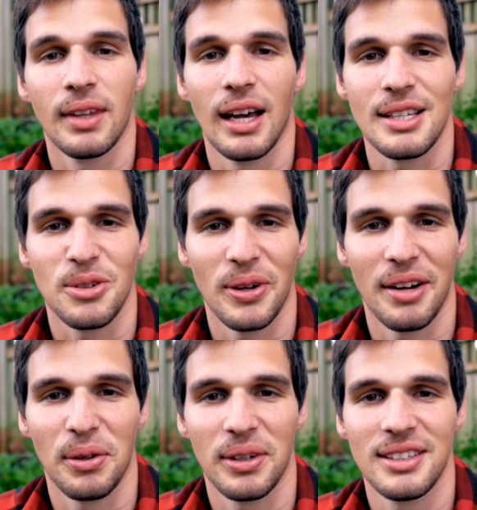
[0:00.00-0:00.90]
How's it going,
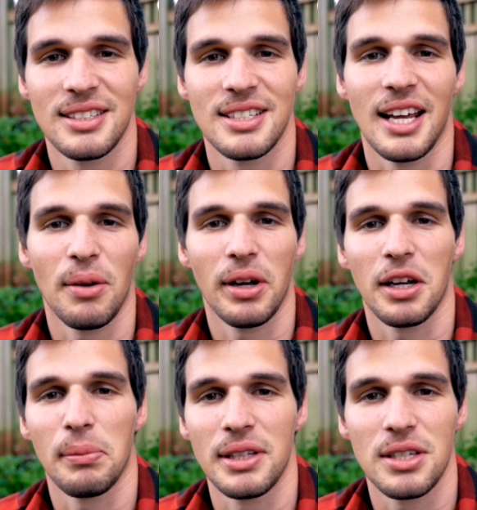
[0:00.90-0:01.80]
everyone? Today we are
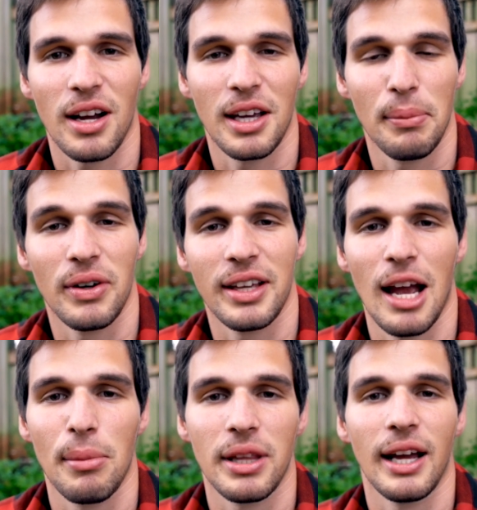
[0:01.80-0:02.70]
going to be talking about a
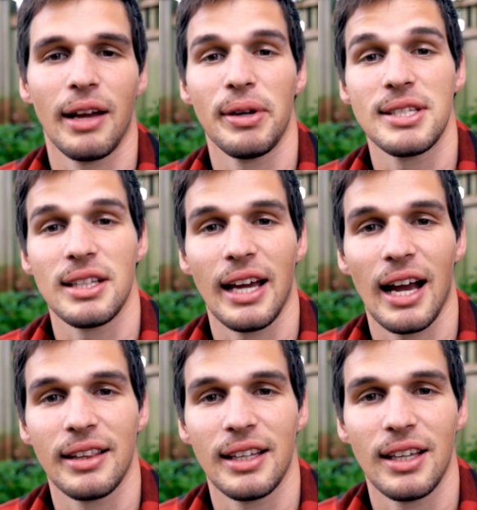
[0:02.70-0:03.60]
camera that I recently
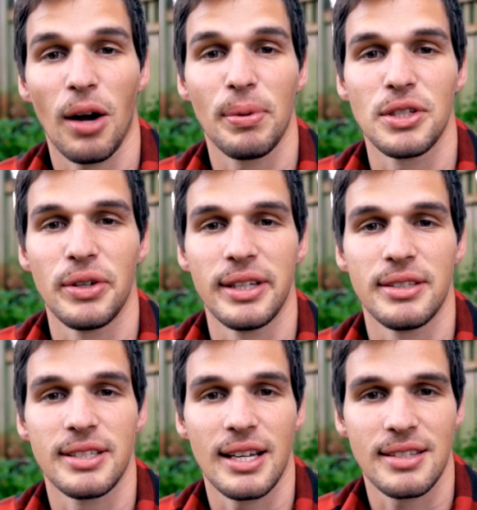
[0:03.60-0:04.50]
had the opportunity
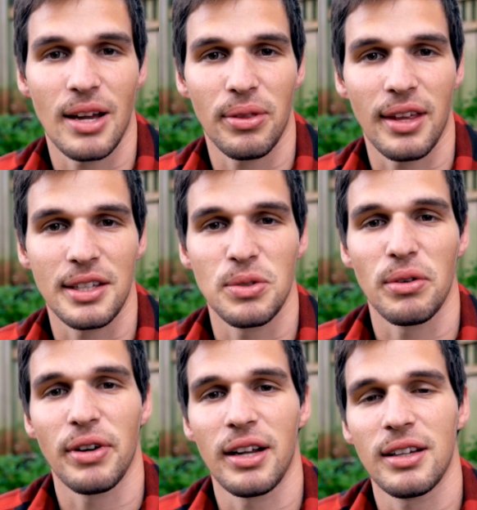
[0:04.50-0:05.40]
to test out thanks to a
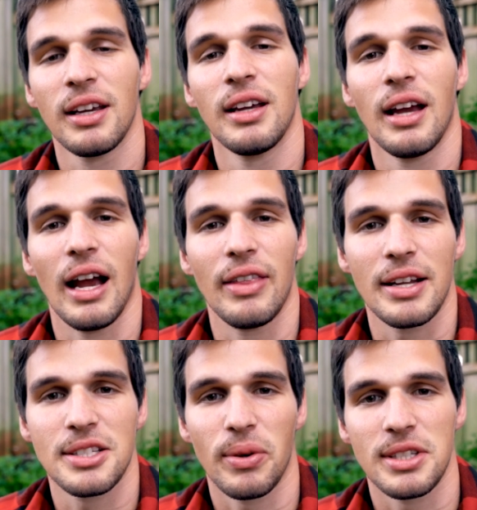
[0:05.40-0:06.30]
friend, and that
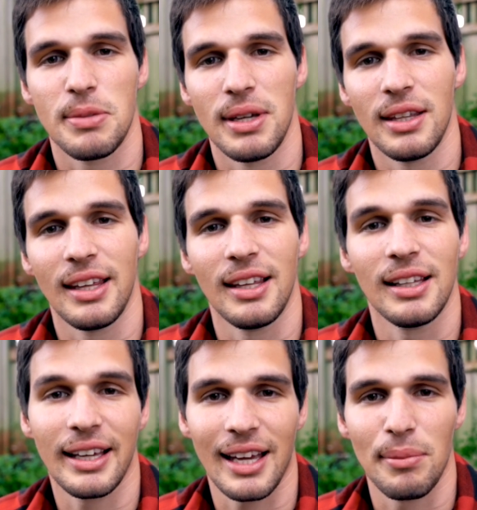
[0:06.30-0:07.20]
is going to be the
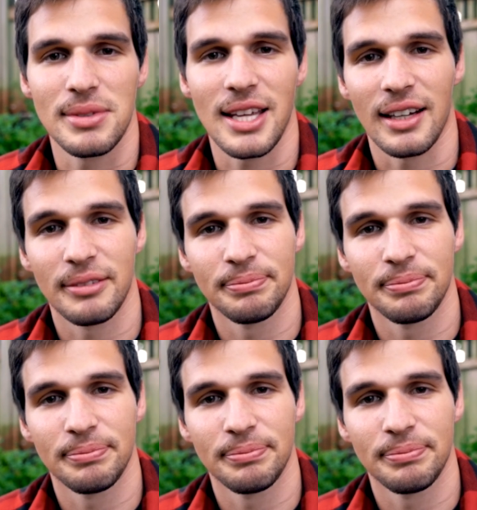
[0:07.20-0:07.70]
Leica M10.